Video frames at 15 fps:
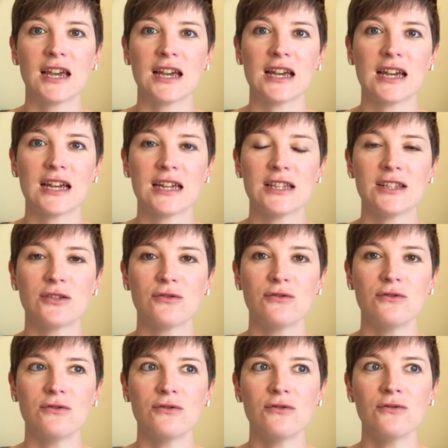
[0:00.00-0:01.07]
and
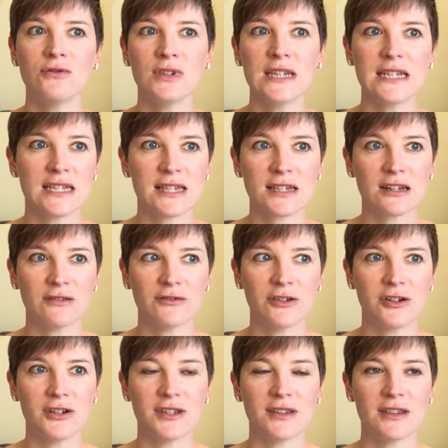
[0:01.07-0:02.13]
only
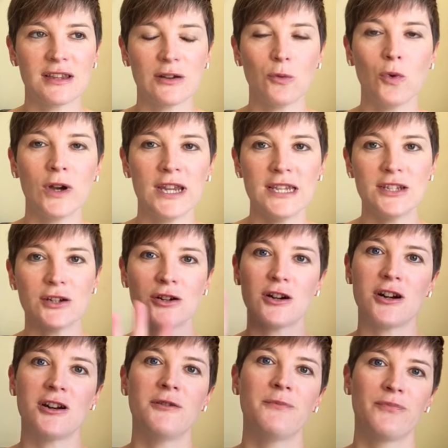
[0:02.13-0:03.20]
discovered the
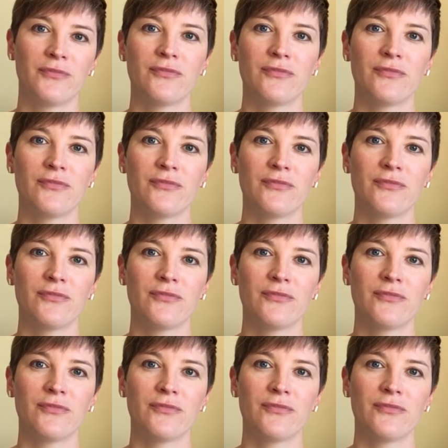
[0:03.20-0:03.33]
wider